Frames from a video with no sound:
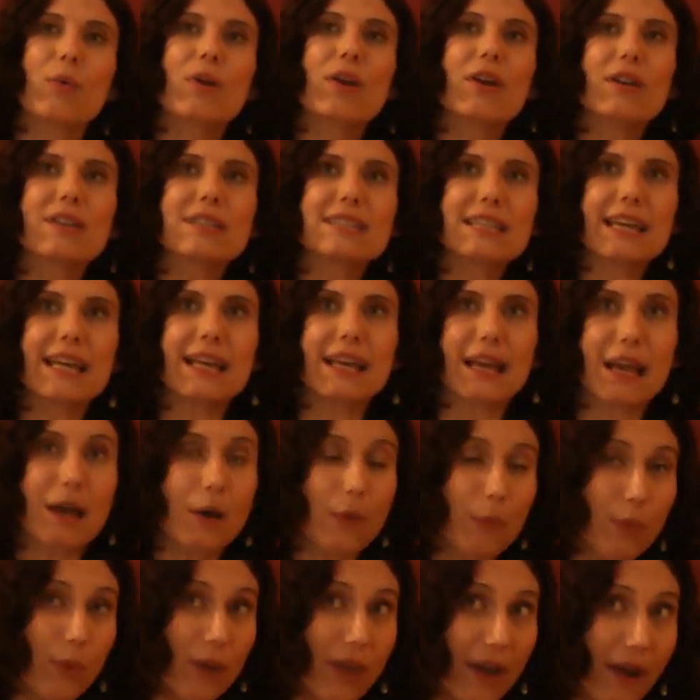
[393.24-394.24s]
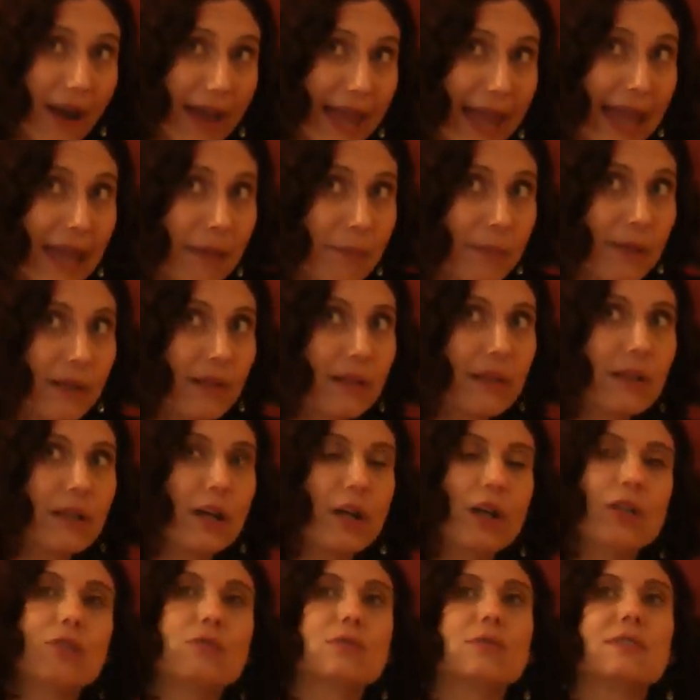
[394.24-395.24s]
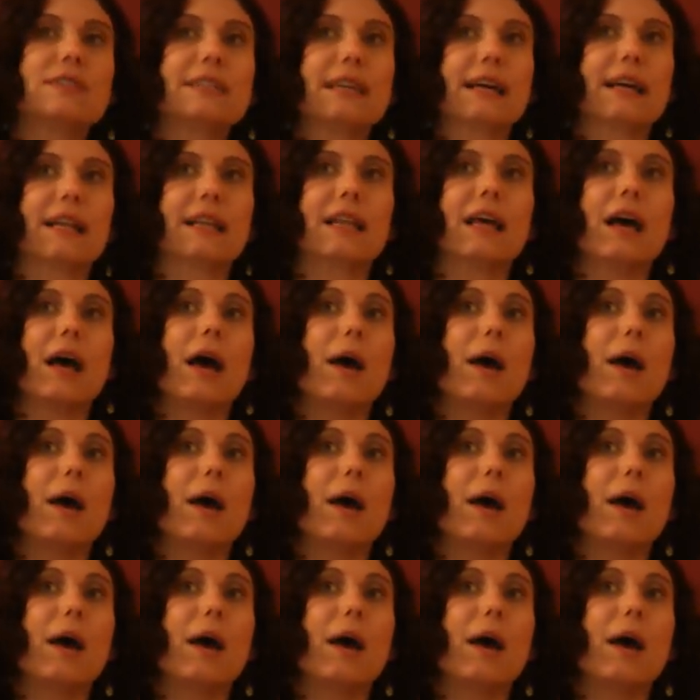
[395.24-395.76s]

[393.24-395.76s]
we are able to tell